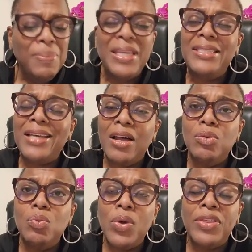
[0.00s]
Be
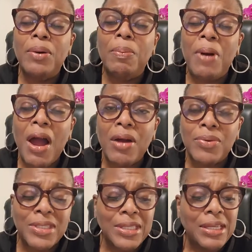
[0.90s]
done with
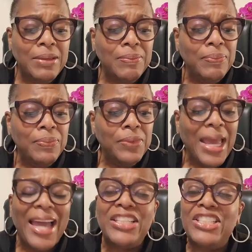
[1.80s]
hypocrisy
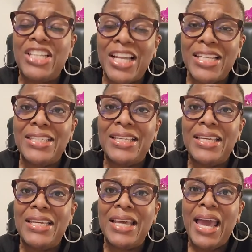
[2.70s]
and
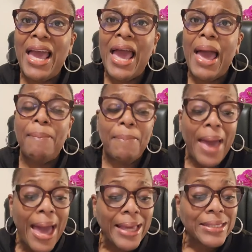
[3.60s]
jealousy and
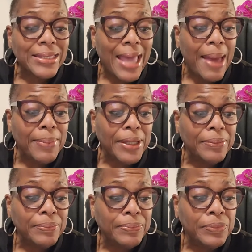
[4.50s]

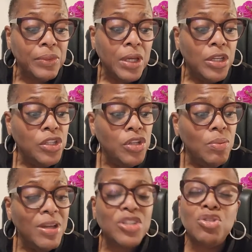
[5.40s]
backstabbing. You
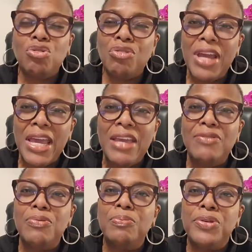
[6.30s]
must
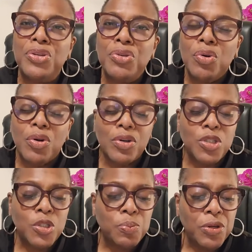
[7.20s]
crave pure
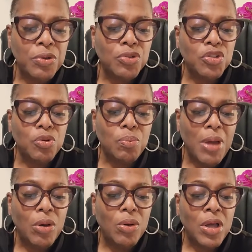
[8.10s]
spiritual
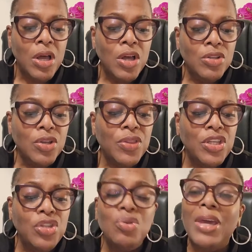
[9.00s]
milk so
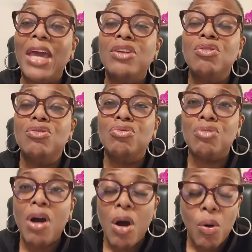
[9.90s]
that you can
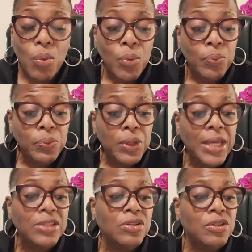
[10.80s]
grow
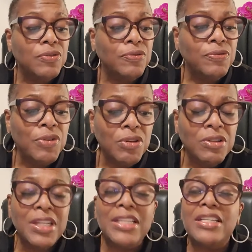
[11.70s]
into the
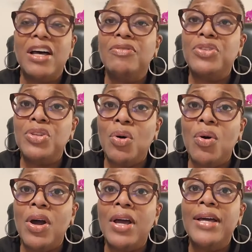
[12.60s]
fullness of
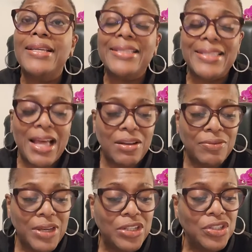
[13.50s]
your
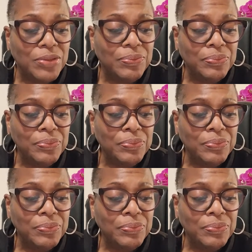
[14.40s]
salvation.